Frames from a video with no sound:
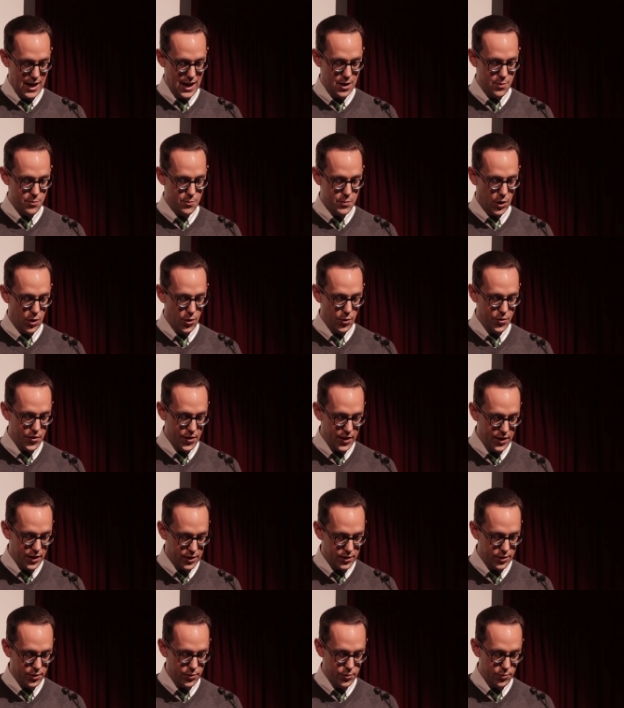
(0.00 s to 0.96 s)
and both
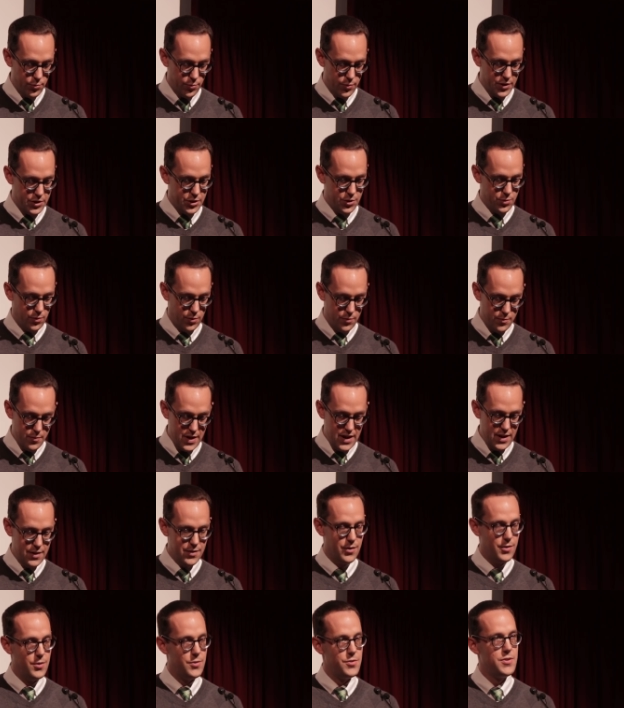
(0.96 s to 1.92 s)
include ritual
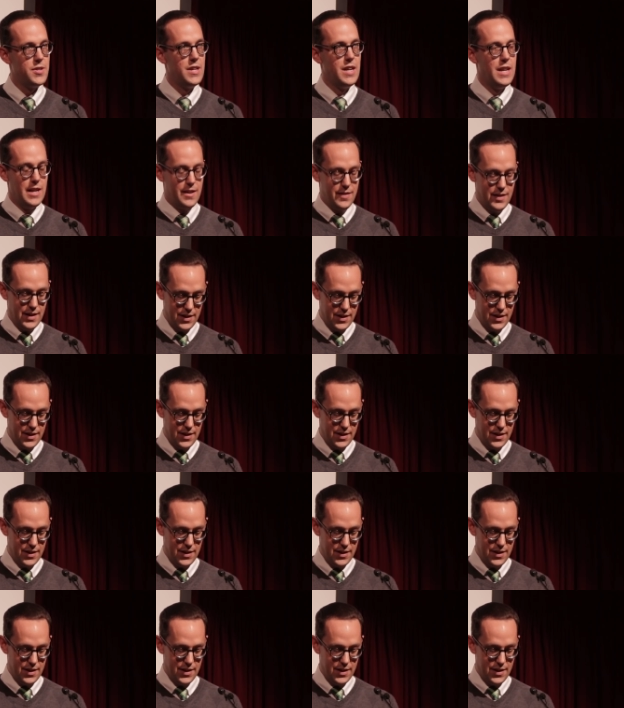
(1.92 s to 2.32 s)
meals